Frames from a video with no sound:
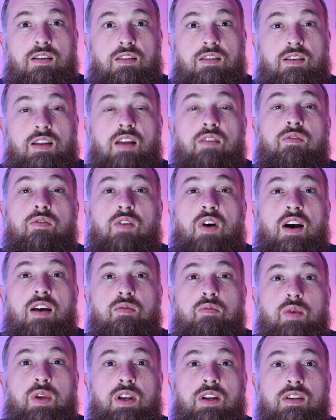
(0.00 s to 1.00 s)
That
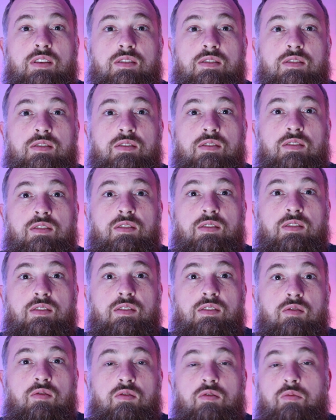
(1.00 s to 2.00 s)
5 minutes
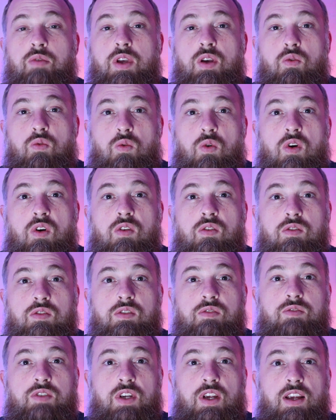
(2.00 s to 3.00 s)
will make worlds
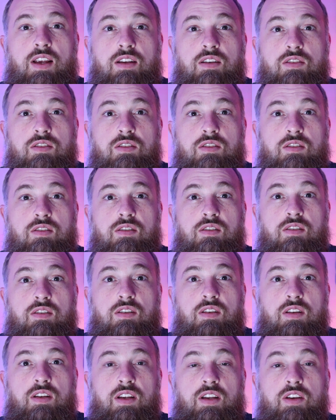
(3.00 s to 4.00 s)
of change
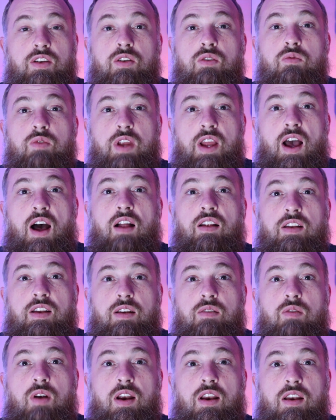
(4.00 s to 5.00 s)
in your reality
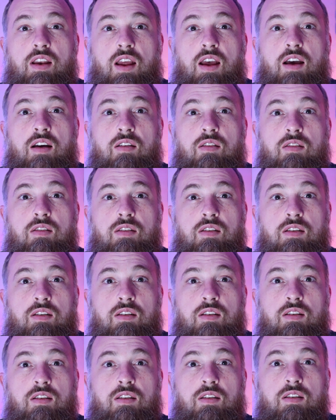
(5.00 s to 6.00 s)
right now.
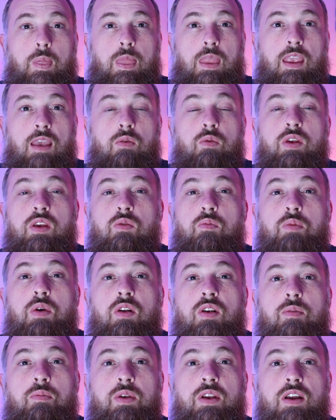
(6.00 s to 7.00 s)
And when you
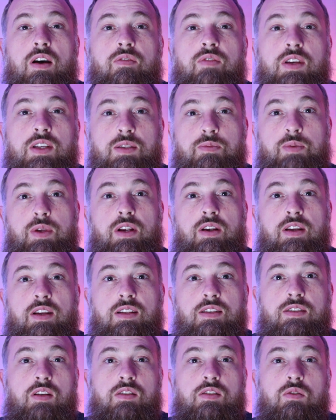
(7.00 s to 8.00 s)
build up enough
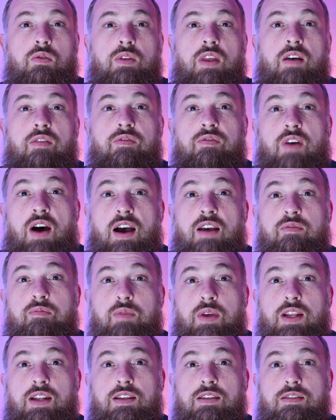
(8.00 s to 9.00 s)
experience to where that 5
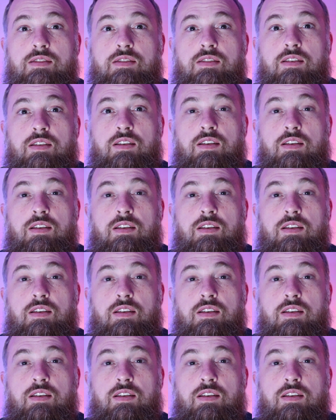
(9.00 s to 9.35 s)
minutes